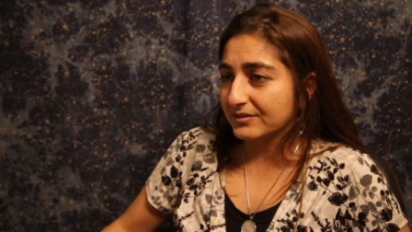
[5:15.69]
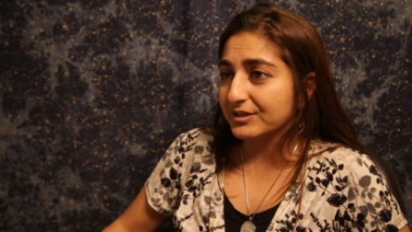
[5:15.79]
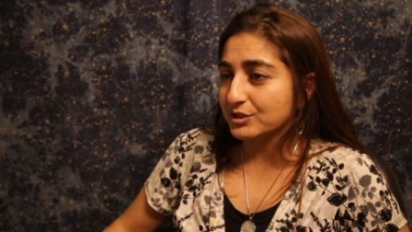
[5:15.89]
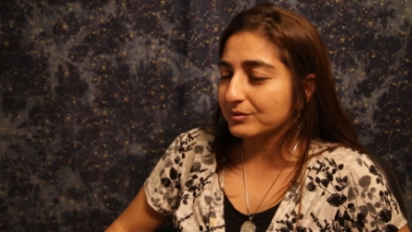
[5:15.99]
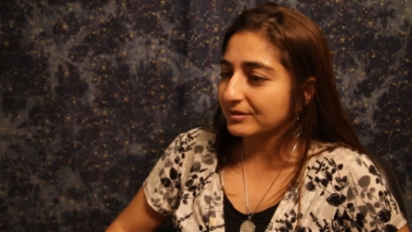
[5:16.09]

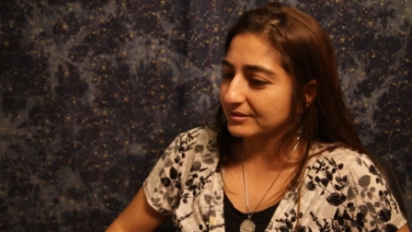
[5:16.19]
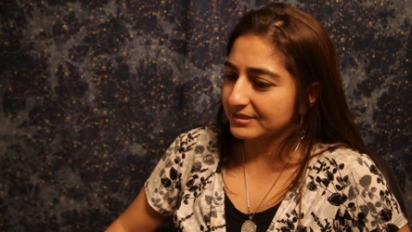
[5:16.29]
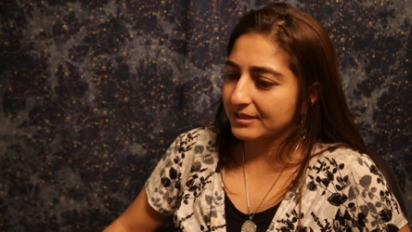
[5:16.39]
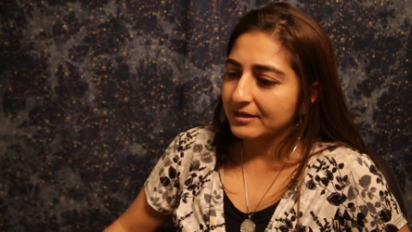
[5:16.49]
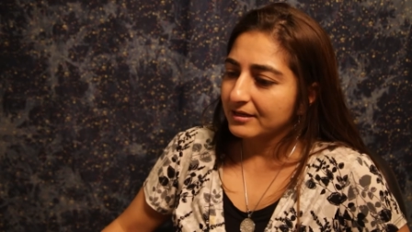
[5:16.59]

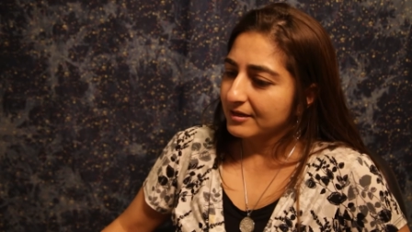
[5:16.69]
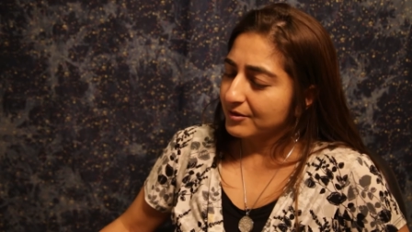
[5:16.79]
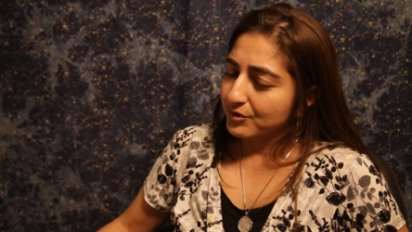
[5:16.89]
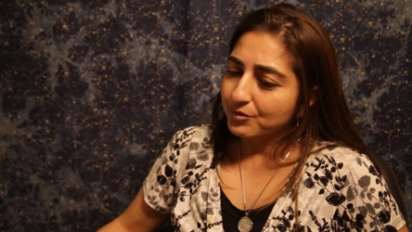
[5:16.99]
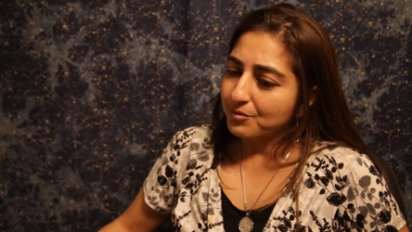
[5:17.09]
individuals
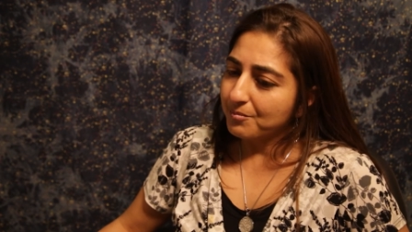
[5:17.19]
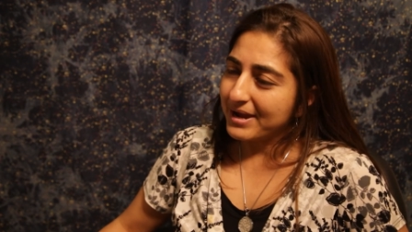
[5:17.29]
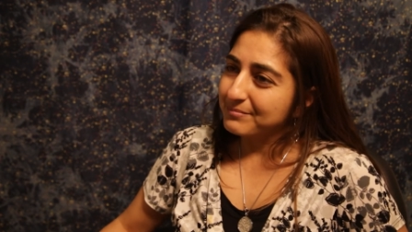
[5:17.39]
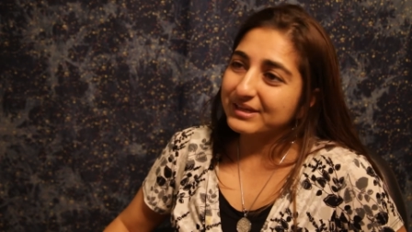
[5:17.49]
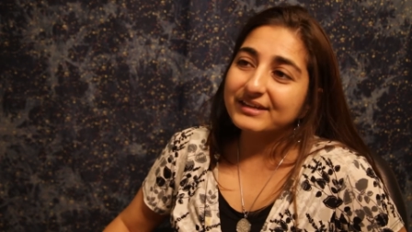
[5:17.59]
who
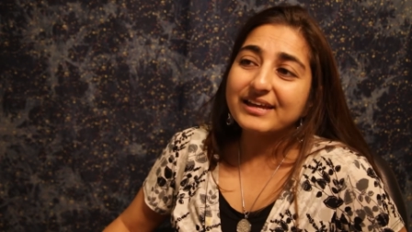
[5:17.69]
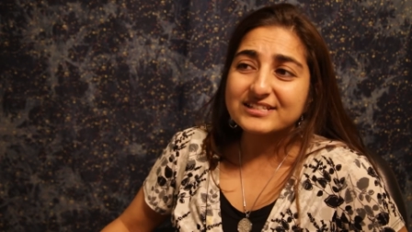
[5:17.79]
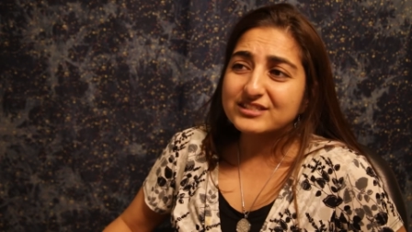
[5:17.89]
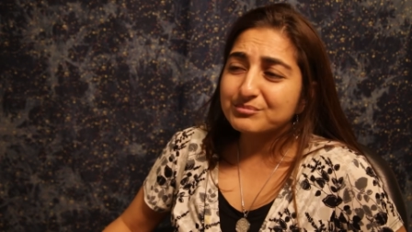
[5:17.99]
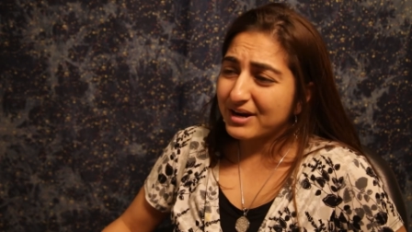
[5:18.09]
might be
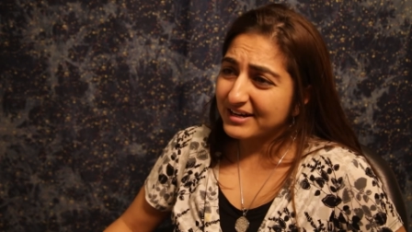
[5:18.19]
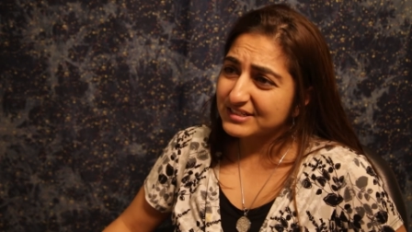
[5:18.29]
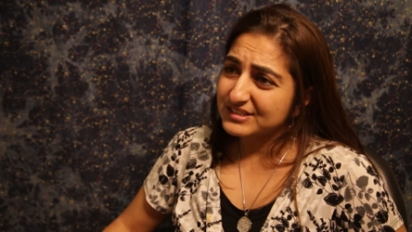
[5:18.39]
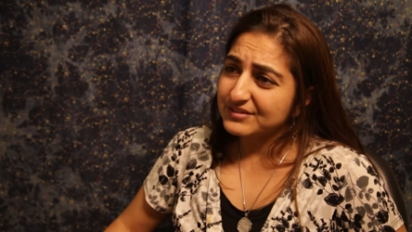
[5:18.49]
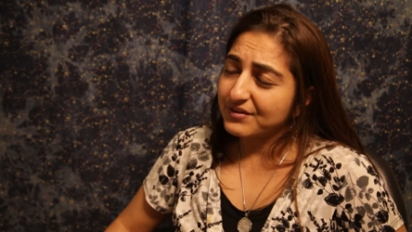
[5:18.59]
against the
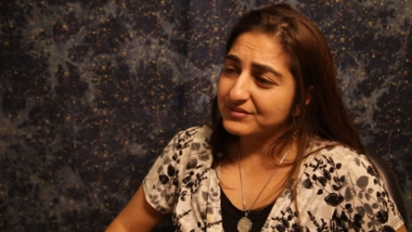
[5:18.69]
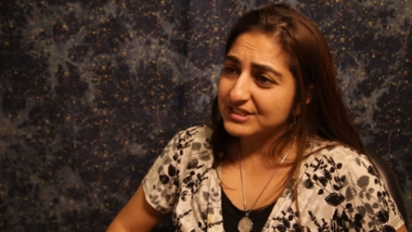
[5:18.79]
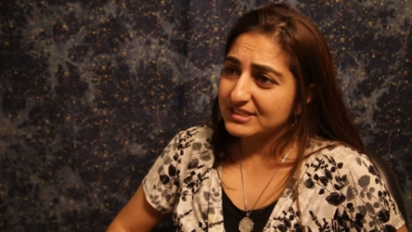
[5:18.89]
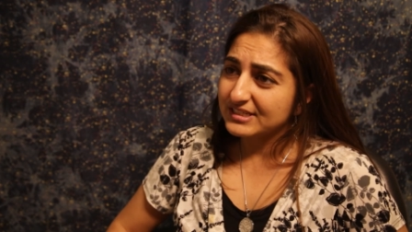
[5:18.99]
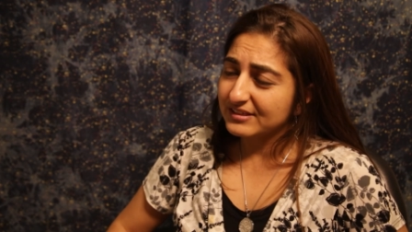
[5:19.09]
practice of
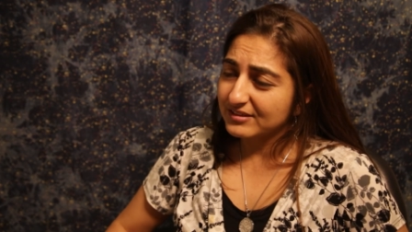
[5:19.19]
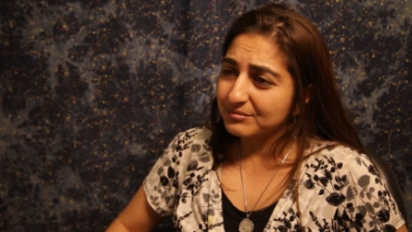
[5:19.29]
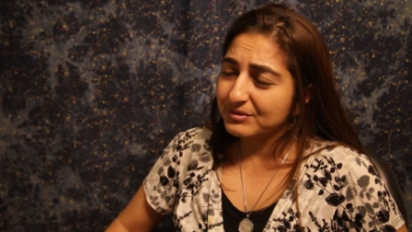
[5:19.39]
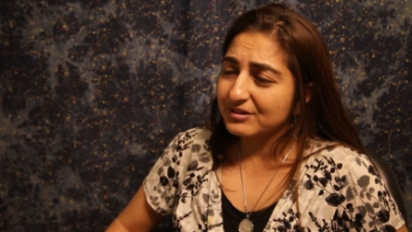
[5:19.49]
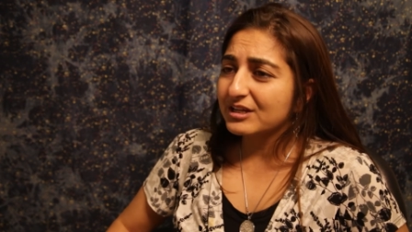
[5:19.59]
FGC in the
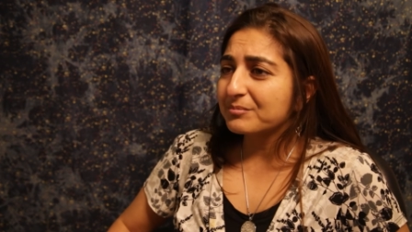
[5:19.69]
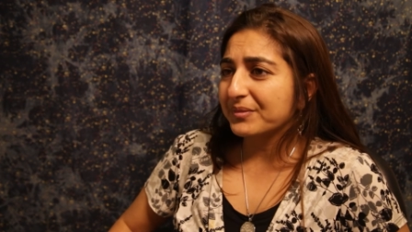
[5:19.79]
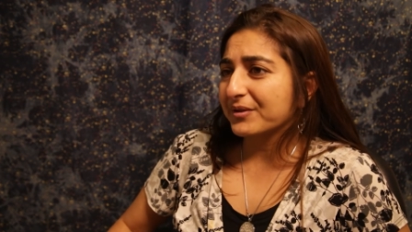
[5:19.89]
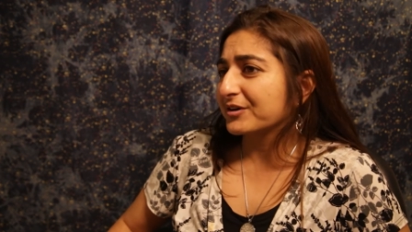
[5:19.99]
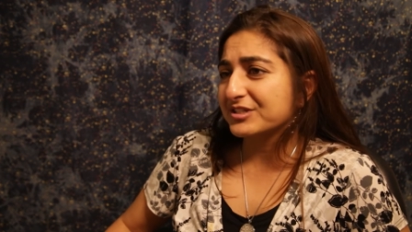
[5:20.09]
community,
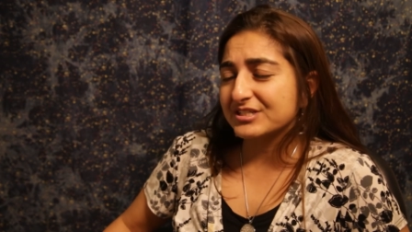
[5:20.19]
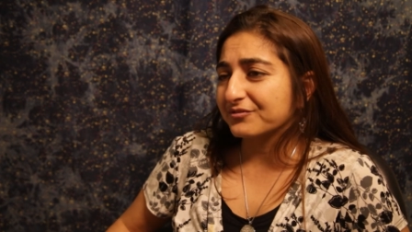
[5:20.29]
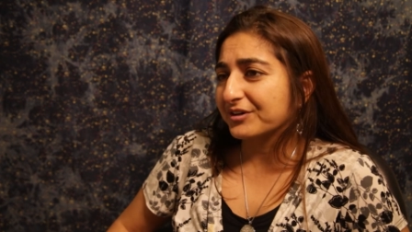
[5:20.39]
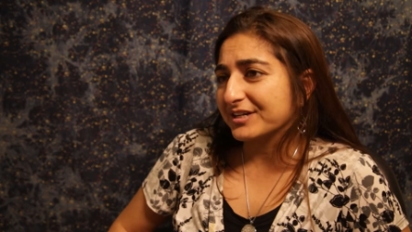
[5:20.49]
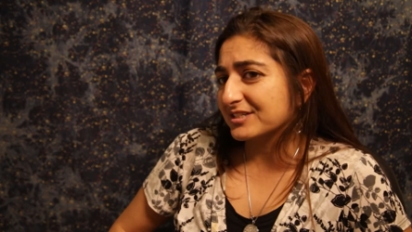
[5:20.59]
but they're just
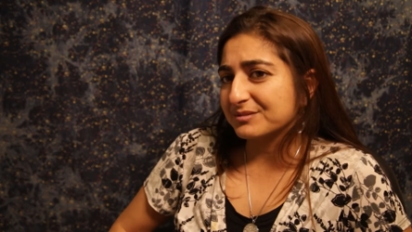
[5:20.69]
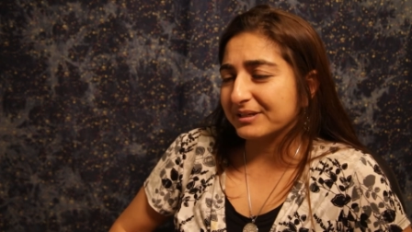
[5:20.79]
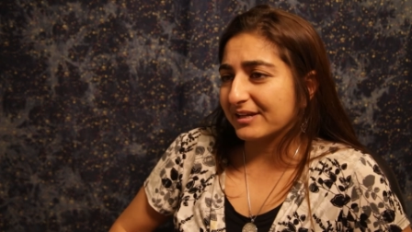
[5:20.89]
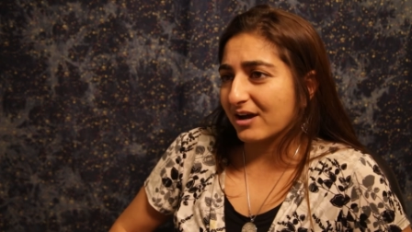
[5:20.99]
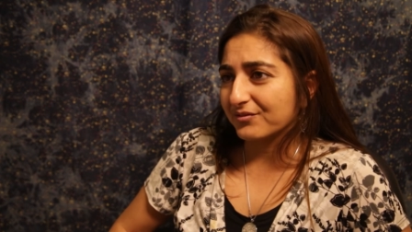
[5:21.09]
afraid to
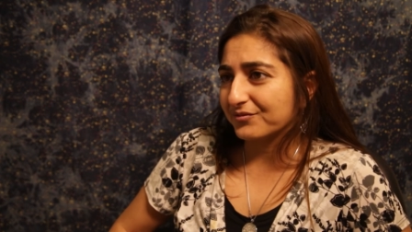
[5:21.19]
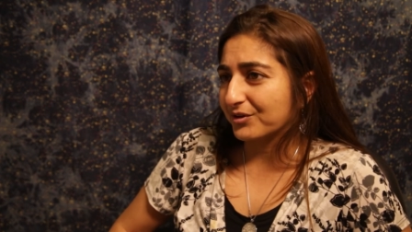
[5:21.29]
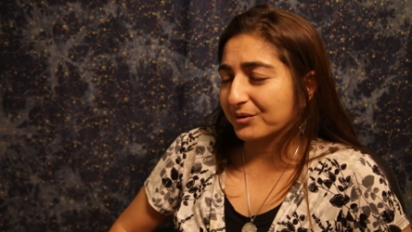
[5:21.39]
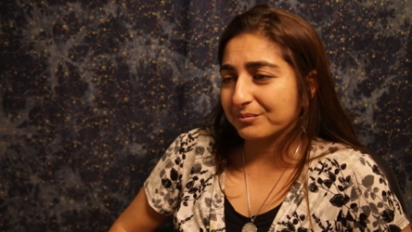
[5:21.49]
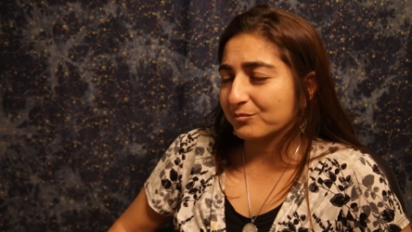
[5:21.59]
speak out
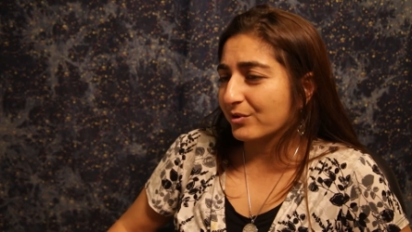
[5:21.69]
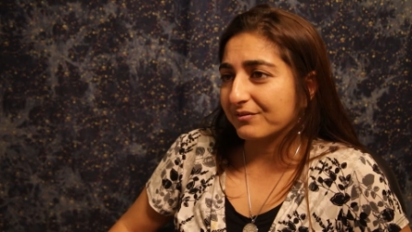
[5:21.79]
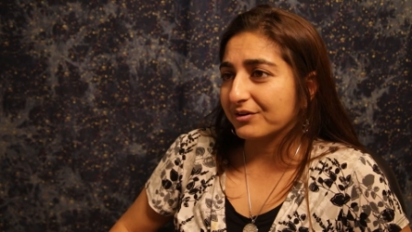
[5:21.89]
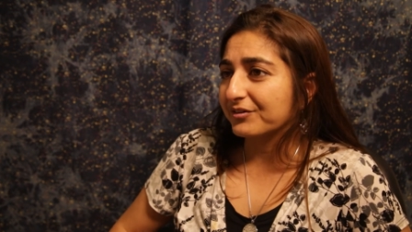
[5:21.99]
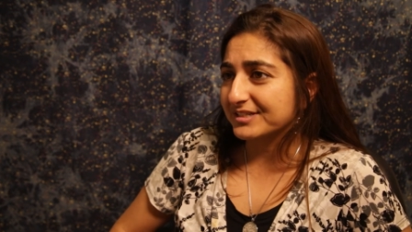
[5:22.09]
for
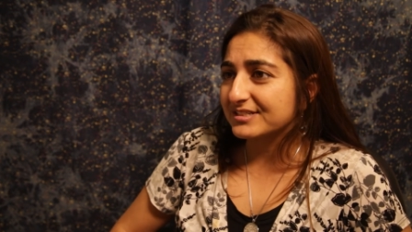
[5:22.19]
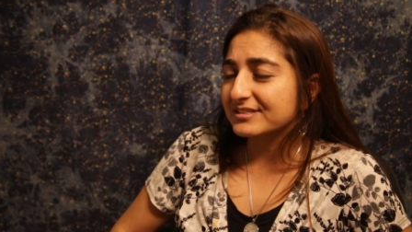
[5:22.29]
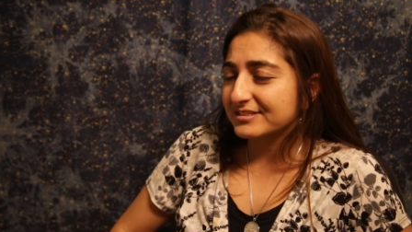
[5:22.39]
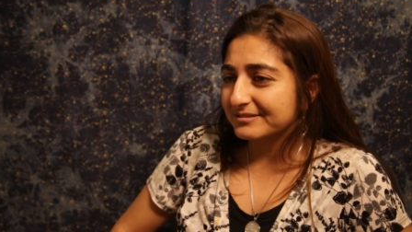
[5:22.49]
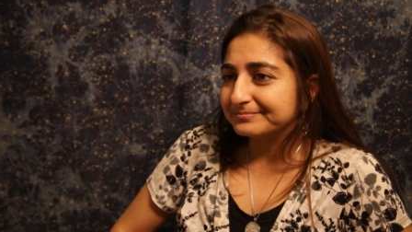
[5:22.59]
whatever
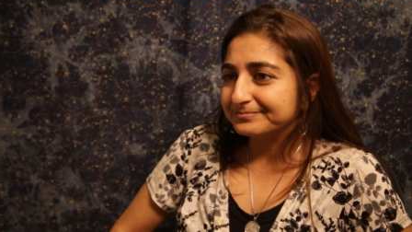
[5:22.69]
reasons.